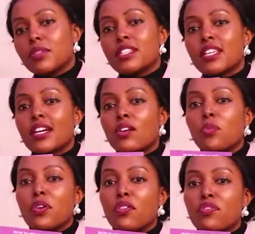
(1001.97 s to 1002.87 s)
Please get a
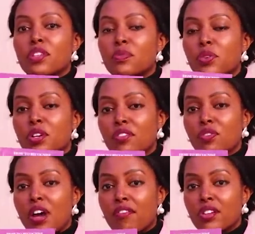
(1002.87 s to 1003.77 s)
copy of this book
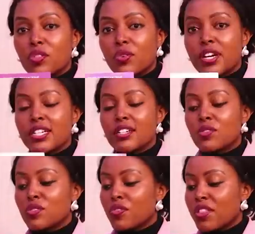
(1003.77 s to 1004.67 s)
if you haven't already.
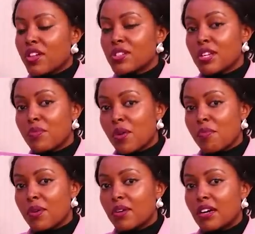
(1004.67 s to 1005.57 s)
It goes for 1,000
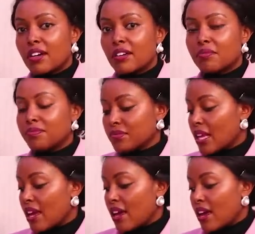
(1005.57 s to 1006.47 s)
bob.
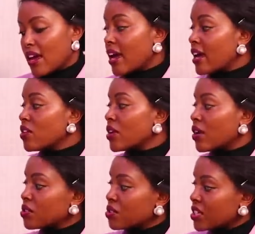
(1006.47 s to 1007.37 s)
And you
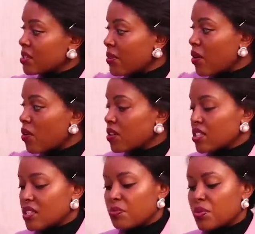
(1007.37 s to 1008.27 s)
can also just buy all
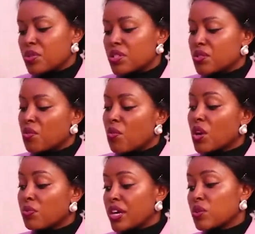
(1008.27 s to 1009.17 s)
these books. So
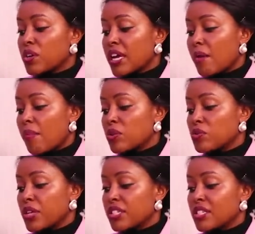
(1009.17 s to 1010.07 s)
what we're talking
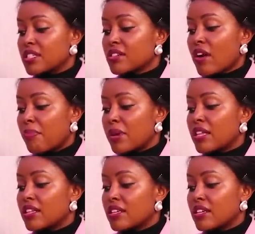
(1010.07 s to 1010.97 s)
about, we're just
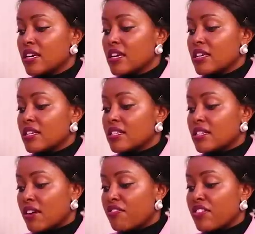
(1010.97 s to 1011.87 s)
scrapping the
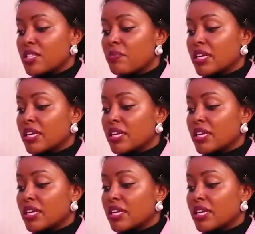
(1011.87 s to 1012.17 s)
surface.